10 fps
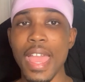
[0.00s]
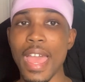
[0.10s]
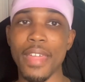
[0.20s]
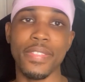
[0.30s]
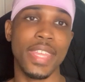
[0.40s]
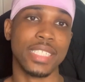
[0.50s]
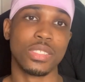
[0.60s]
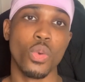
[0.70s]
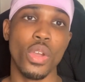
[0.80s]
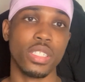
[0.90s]
And
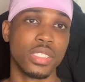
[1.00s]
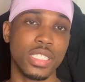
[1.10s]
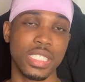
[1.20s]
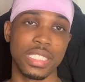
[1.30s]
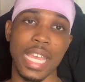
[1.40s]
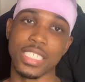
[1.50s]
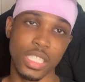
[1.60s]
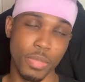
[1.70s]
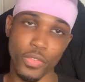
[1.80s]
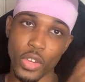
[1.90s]
that's going to just
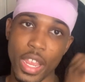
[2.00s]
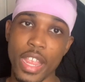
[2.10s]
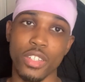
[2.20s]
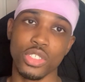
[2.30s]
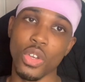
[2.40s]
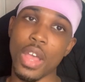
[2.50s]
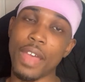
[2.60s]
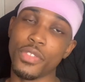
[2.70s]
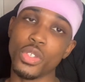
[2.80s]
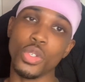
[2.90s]
actually be for your hair. So
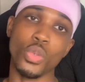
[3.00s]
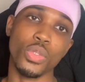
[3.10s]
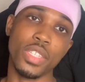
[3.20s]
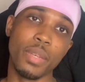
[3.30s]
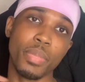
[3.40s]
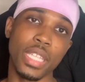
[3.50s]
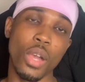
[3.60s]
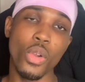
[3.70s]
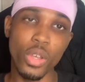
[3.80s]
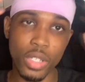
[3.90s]
after you then put
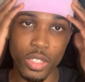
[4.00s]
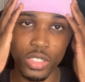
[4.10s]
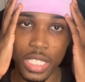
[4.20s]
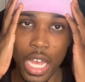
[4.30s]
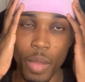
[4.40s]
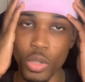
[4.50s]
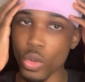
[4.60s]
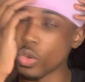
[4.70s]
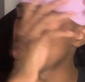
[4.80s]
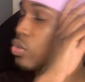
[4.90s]
that oil in your scalp,
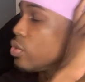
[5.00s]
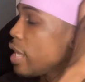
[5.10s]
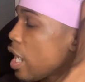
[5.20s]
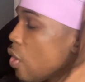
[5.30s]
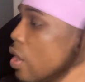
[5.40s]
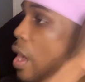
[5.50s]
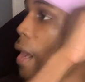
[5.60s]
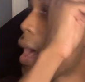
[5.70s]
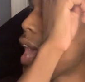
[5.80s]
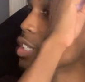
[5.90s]
you're going to now
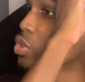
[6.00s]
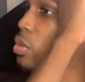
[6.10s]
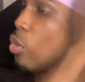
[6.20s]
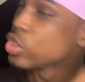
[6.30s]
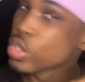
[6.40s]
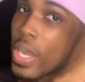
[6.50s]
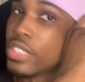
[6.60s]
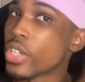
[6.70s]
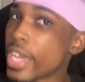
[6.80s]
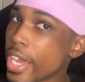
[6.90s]
actually
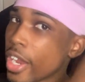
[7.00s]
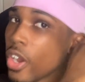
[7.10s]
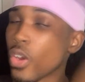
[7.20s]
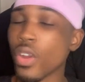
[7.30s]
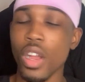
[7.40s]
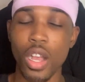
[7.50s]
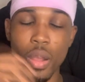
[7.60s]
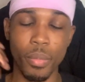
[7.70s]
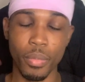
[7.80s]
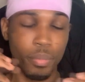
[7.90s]
moisturize your hair,
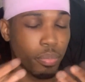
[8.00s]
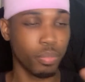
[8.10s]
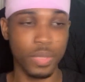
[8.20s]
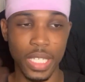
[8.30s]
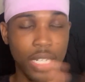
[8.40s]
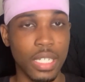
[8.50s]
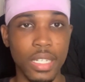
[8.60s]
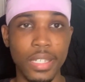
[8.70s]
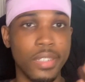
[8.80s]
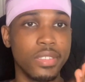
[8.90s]
get a
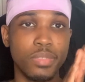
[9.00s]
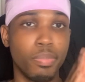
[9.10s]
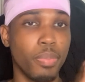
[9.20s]
good